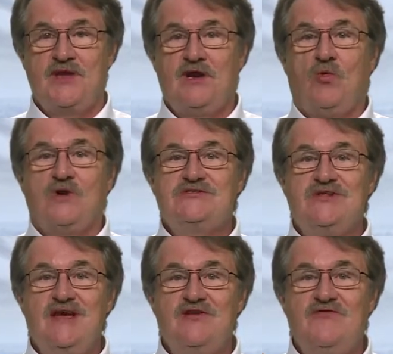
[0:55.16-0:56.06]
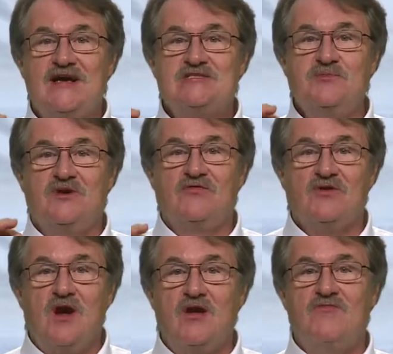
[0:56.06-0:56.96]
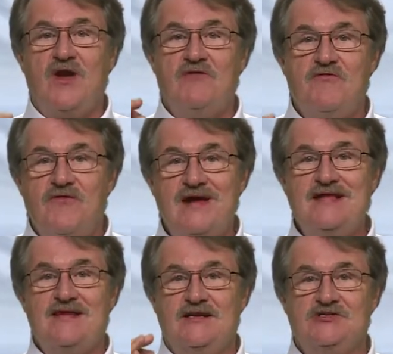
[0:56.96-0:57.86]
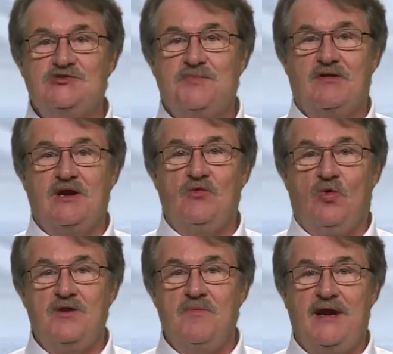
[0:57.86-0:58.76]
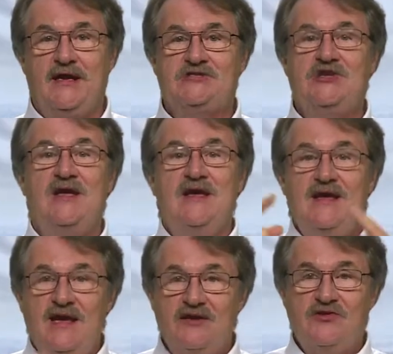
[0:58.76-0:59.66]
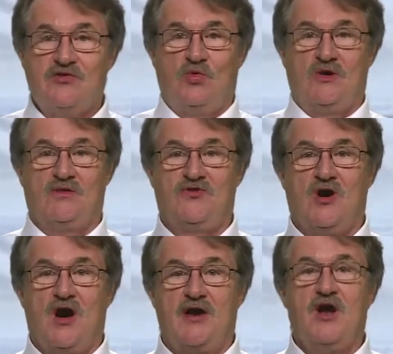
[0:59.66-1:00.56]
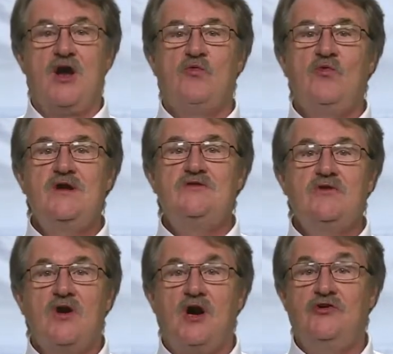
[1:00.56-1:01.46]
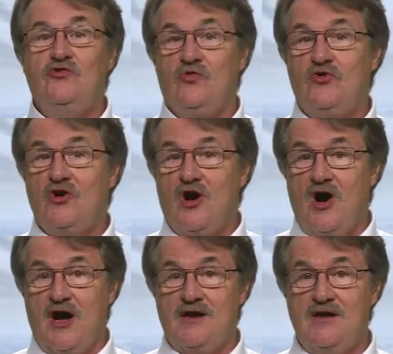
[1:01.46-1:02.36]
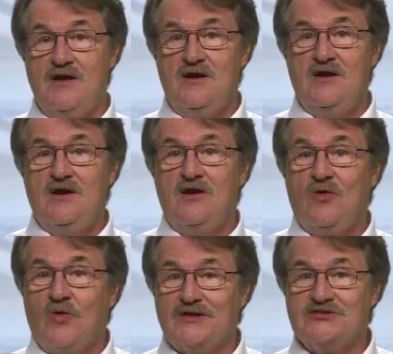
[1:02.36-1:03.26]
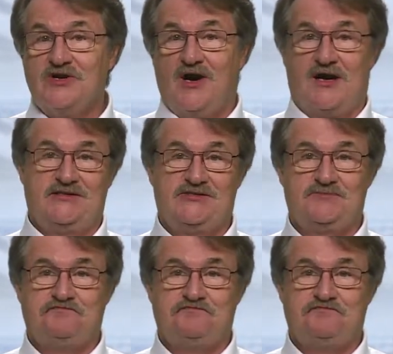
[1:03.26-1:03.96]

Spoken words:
was the investment of love and faith and spirit one makes into the will of God. Render unto God what is God's.